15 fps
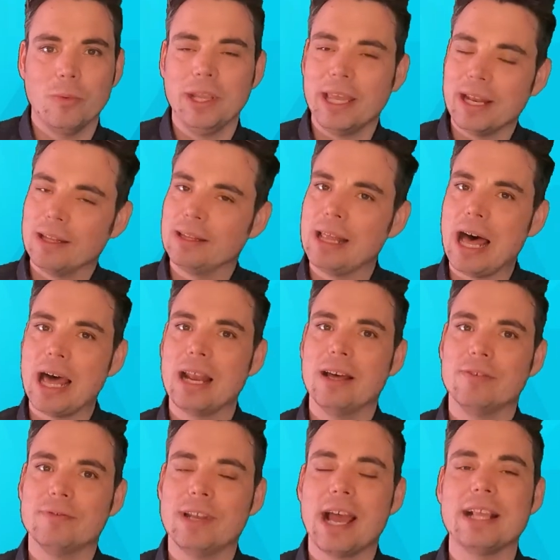we get a lot
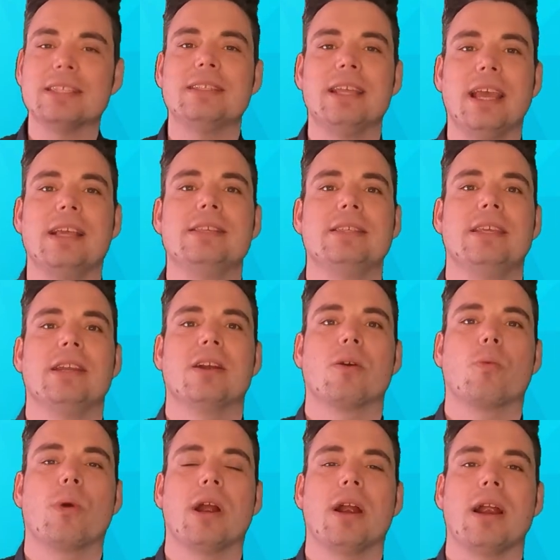of nice days here
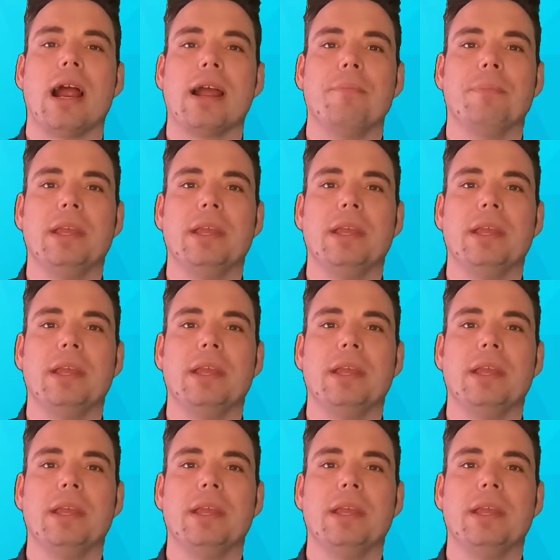where